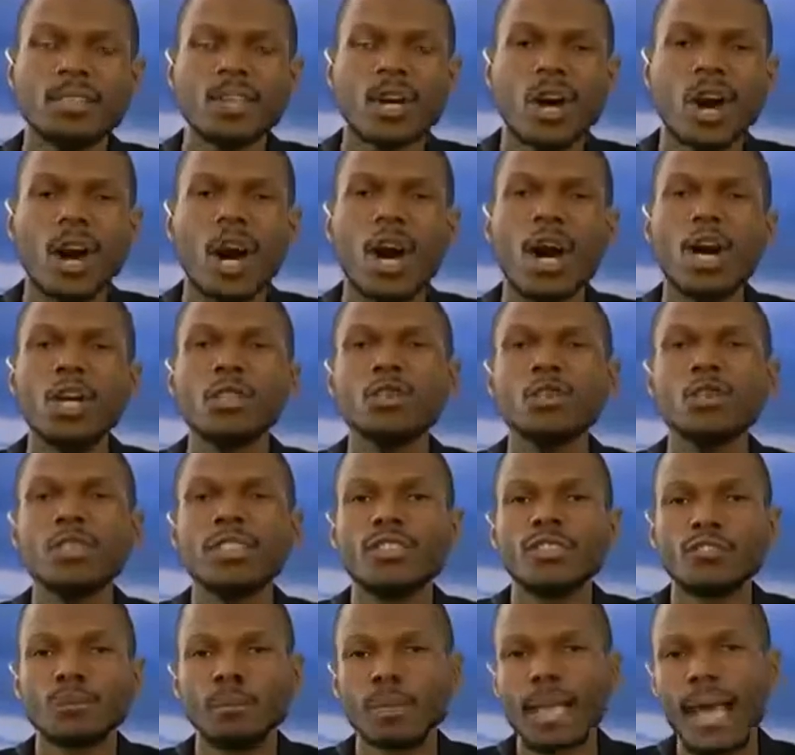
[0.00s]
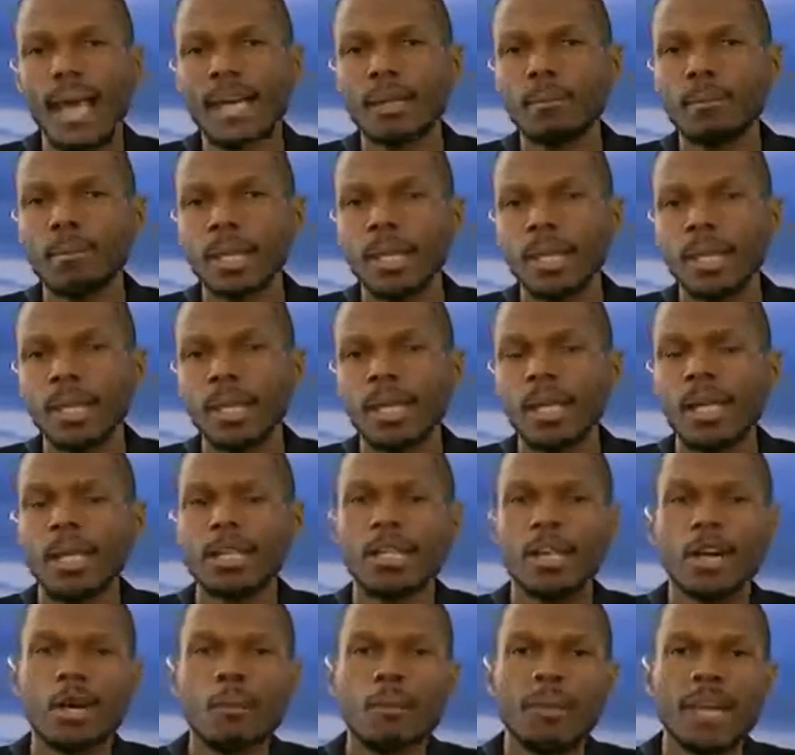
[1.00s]
There are hundreds of black men
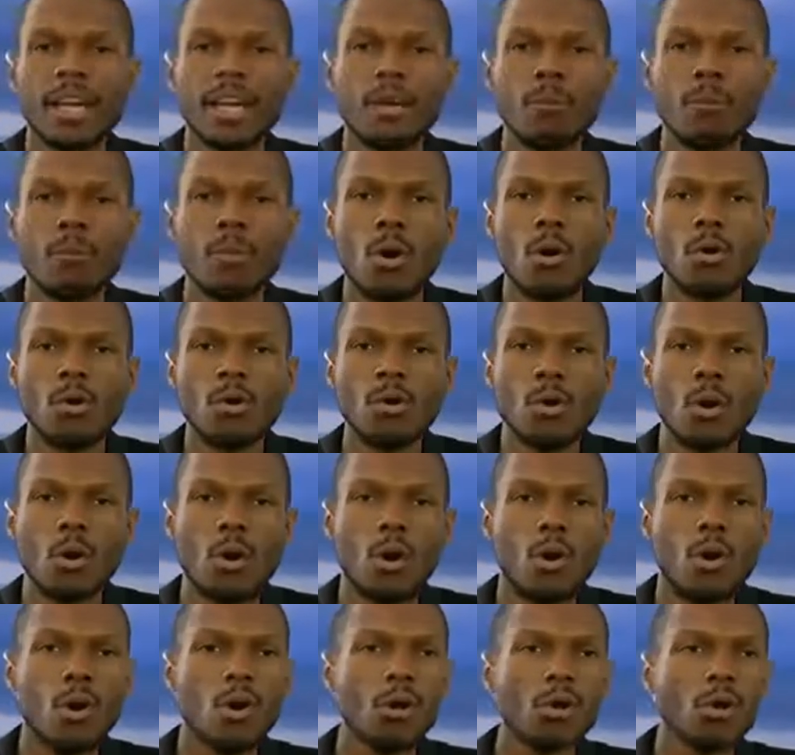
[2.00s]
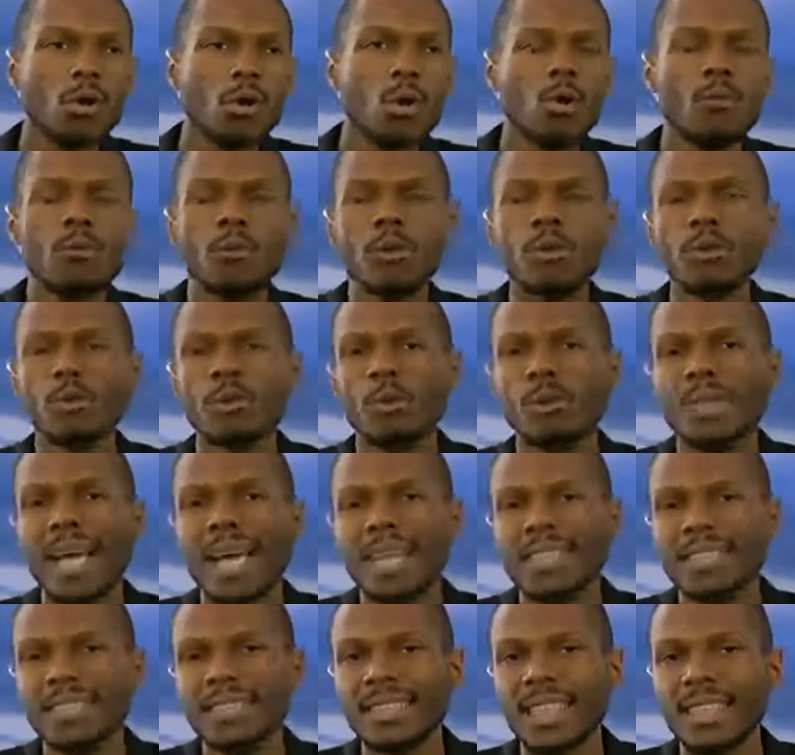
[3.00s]
that are being murdered all over the
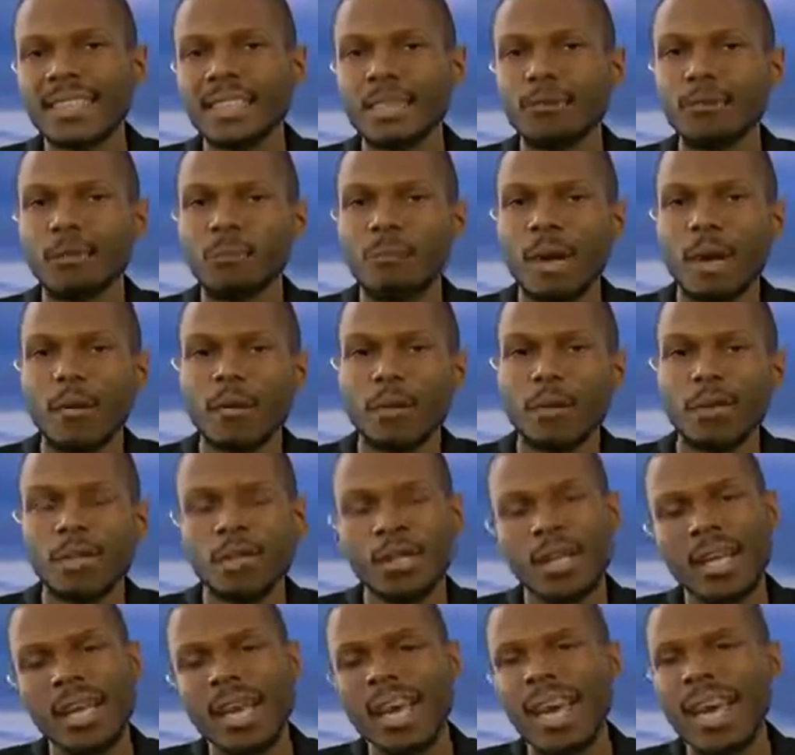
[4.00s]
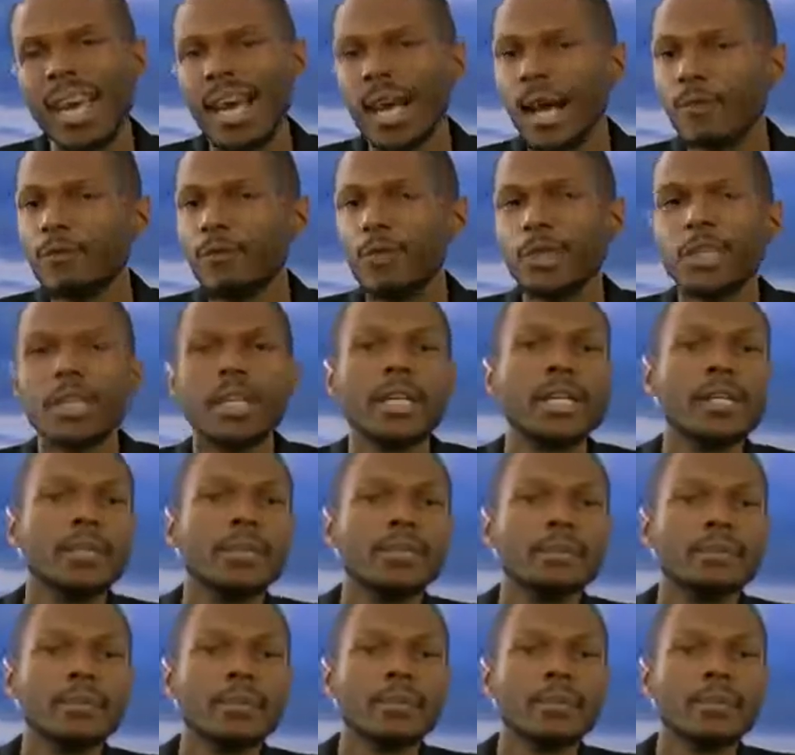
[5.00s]
United States of America every year,